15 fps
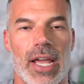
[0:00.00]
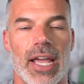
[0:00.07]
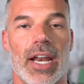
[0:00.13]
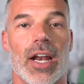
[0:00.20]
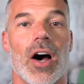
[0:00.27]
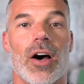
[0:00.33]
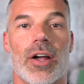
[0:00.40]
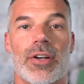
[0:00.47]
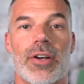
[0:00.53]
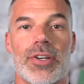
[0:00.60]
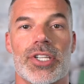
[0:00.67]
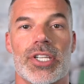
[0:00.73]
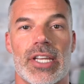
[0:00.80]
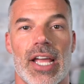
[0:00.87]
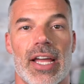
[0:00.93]
in
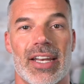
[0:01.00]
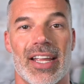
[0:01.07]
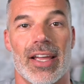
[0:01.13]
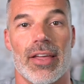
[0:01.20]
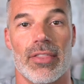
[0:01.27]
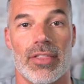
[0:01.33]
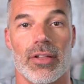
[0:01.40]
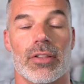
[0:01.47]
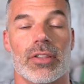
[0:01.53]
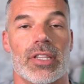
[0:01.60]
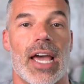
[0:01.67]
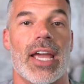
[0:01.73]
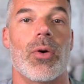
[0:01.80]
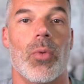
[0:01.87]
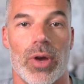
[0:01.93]
understanding the
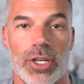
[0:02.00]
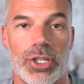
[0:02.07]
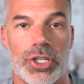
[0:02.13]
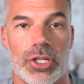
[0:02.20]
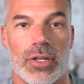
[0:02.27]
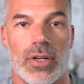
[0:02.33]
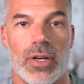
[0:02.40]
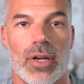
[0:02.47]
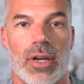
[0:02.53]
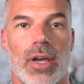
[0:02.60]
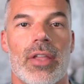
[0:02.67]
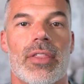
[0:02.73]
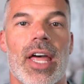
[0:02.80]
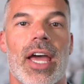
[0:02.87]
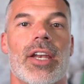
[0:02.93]
language,
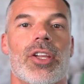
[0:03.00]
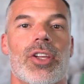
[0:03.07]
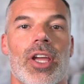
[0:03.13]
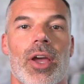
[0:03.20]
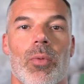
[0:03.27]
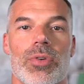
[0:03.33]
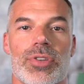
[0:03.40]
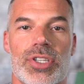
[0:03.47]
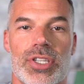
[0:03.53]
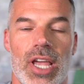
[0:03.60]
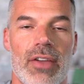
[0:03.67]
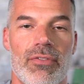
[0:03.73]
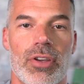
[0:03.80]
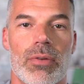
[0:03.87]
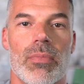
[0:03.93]
then it will
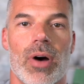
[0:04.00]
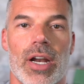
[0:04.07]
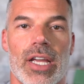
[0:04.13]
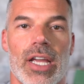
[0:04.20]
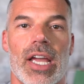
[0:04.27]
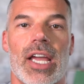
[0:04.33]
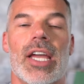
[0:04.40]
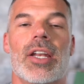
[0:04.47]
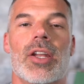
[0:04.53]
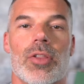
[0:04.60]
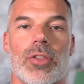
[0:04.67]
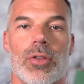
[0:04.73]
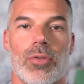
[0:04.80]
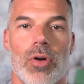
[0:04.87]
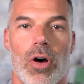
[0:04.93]
save you money in
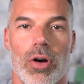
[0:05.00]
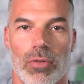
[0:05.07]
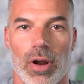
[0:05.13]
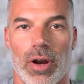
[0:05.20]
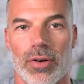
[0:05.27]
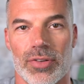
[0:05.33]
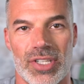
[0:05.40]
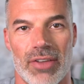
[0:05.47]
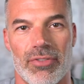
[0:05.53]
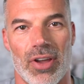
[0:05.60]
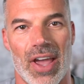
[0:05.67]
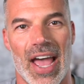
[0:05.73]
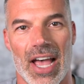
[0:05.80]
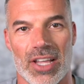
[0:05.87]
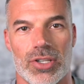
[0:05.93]
the long run. It'll save you
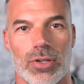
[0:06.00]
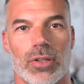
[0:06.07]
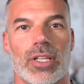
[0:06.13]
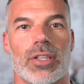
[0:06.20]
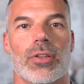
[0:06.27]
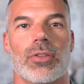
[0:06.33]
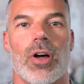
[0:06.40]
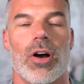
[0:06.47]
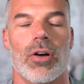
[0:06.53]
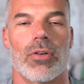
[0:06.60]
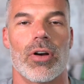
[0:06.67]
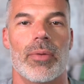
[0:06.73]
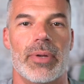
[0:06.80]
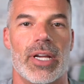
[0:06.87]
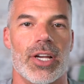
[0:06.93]
hassle in the long
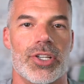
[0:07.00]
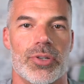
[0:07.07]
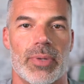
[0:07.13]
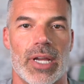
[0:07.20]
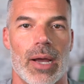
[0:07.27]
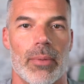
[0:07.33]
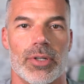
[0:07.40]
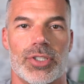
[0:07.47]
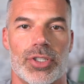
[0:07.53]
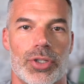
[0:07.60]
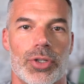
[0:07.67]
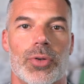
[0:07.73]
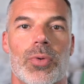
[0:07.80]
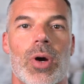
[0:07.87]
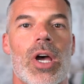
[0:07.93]
run because you'll be able
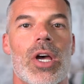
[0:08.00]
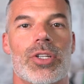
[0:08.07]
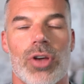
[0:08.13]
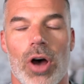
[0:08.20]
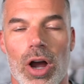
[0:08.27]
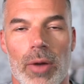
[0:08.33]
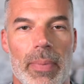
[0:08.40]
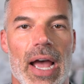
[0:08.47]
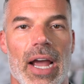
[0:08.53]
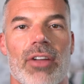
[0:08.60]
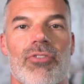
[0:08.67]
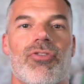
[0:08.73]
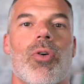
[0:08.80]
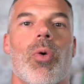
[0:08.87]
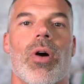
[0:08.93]
to talk back
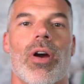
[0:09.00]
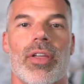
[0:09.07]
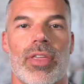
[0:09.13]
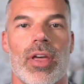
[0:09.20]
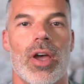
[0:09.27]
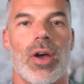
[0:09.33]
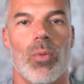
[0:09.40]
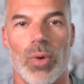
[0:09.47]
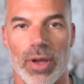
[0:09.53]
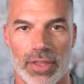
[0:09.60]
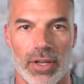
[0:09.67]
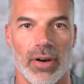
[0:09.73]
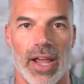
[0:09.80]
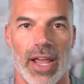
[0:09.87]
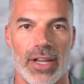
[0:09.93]
and forth with
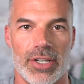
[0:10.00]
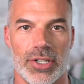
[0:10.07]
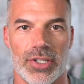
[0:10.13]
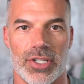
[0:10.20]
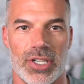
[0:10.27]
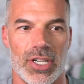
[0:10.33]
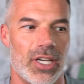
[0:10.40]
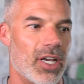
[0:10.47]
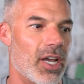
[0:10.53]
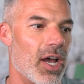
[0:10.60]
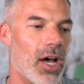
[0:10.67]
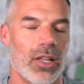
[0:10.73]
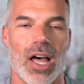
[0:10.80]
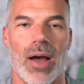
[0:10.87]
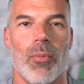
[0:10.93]
your agency
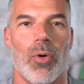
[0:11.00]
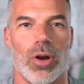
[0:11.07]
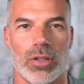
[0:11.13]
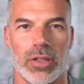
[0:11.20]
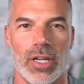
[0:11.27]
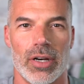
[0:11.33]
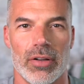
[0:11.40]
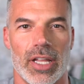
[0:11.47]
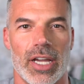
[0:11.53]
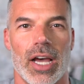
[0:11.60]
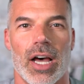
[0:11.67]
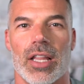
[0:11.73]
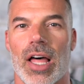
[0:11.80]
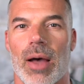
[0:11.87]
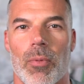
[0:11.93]
a lot more clearly,
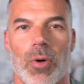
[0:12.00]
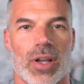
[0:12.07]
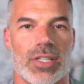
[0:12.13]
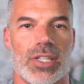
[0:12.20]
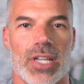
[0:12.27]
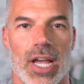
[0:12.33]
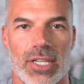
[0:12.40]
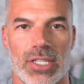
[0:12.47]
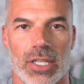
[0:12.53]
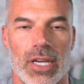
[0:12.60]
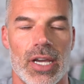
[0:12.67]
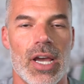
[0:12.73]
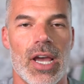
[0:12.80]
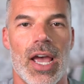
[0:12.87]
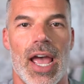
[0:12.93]
a lot more
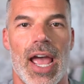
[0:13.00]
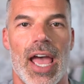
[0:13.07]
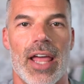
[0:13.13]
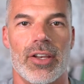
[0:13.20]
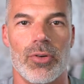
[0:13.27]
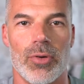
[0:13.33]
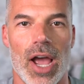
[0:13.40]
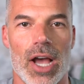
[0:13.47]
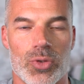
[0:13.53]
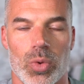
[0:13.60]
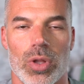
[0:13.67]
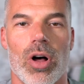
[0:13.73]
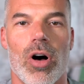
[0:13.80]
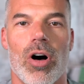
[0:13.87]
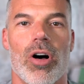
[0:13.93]
concisely, and you guys
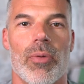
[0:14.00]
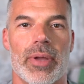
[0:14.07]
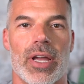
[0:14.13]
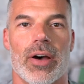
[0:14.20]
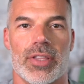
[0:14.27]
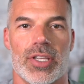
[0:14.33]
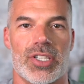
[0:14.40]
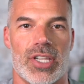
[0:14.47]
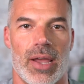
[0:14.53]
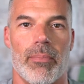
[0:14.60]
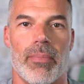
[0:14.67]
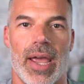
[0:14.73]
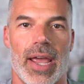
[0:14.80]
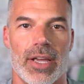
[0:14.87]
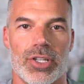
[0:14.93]
will all be on the same
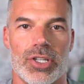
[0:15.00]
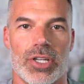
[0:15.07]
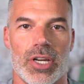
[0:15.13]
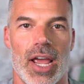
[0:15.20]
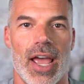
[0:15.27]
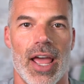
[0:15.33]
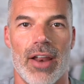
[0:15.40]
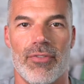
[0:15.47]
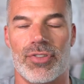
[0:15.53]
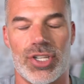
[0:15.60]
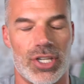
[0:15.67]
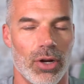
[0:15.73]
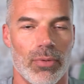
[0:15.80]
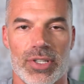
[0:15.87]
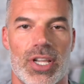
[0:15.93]
page. And if you're
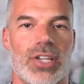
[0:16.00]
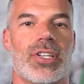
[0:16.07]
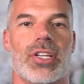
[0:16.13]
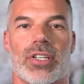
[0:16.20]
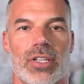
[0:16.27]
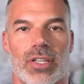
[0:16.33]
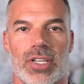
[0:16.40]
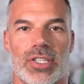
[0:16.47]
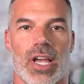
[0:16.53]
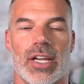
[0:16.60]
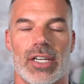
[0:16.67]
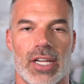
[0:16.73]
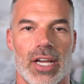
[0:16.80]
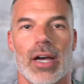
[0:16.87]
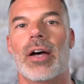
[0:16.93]
still resistant to this
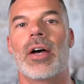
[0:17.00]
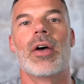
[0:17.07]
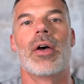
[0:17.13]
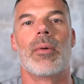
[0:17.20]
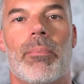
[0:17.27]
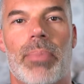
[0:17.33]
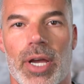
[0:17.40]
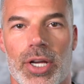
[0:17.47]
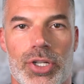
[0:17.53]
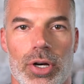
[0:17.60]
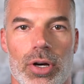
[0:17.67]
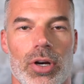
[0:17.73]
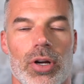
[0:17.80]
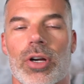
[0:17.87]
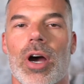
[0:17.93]
idea,
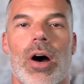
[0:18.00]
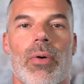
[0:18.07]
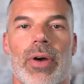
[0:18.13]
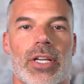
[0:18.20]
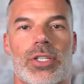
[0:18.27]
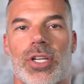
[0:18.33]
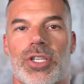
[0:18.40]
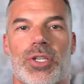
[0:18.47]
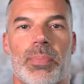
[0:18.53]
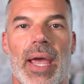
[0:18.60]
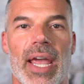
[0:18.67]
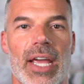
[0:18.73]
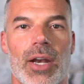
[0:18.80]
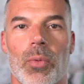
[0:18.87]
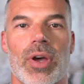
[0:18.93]
picture going to
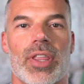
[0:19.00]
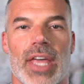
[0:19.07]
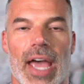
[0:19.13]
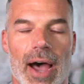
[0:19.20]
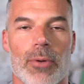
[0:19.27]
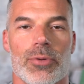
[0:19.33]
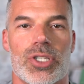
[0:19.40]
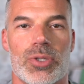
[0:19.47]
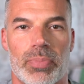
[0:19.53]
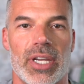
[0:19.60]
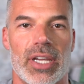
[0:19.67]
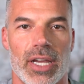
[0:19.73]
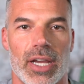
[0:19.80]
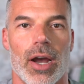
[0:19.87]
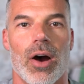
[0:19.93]
Spain without
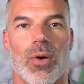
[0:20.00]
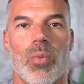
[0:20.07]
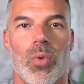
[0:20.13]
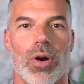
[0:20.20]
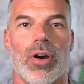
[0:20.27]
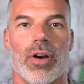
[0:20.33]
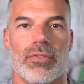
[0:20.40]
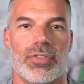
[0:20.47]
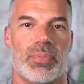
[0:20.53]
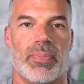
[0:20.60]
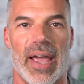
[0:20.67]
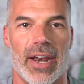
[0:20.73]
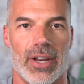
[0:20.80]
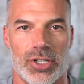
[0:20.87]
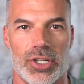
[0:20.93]
speaking a word of
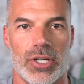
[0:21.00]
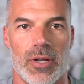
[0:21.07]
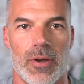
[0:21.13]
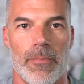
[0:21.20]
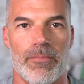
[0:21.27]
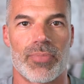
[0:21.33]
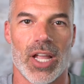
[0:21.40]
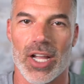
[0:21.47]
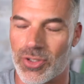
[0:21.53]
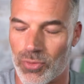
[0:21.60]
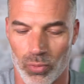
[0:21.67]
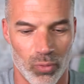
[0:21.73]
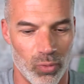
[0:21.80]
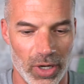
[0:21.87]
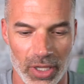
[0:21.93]
Spanish. It's
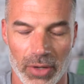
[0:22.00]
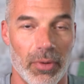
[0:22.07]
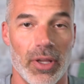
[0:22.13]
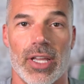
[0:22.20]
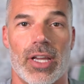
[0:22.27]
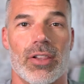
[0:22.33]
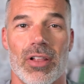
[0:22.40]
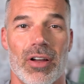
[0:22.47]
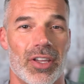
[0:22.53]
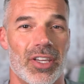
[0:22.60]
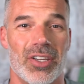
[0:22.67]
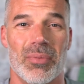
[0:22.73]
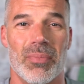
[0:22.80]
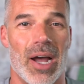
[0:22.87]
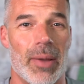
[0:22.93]
really, really clunky.
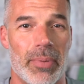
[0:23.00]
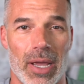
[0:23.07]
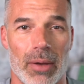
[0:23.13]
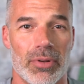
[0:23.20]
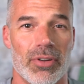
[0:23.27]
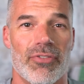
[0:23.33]
You might be able to